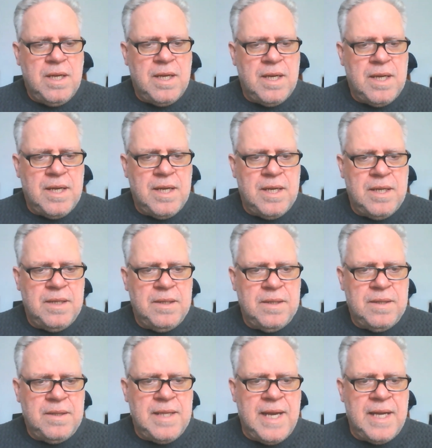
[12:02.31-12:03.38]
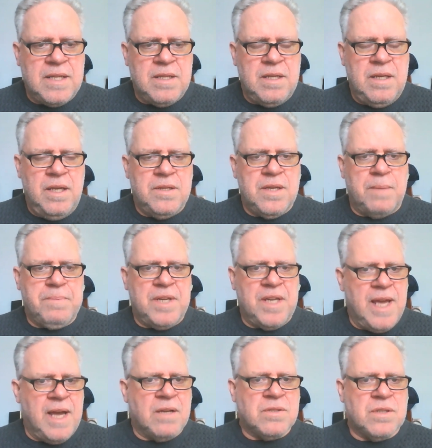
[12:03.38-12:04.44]
That is up to
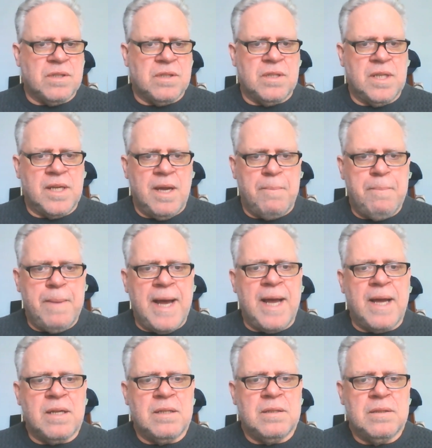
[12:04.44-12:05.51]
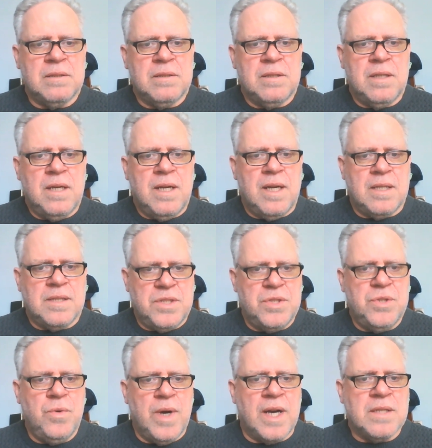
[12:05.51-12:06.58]
council to come back
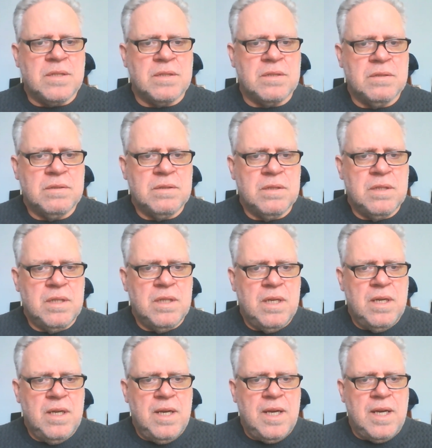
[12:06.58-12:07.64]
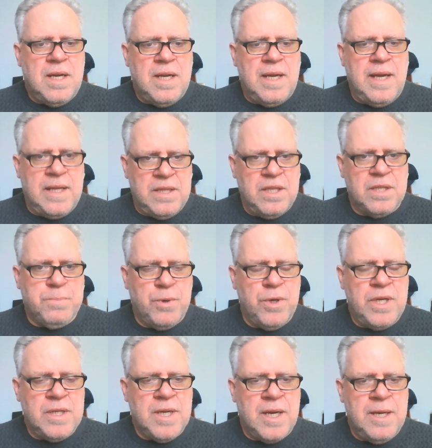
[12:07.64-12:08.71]
to us at this point
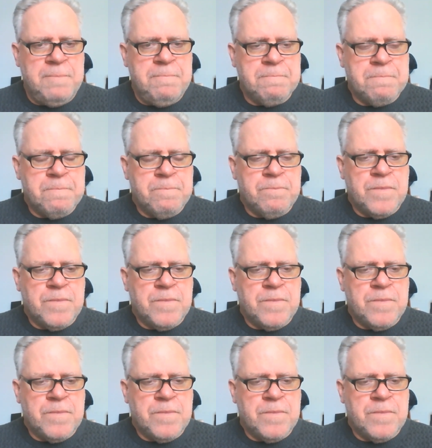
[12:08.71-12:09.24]
in time.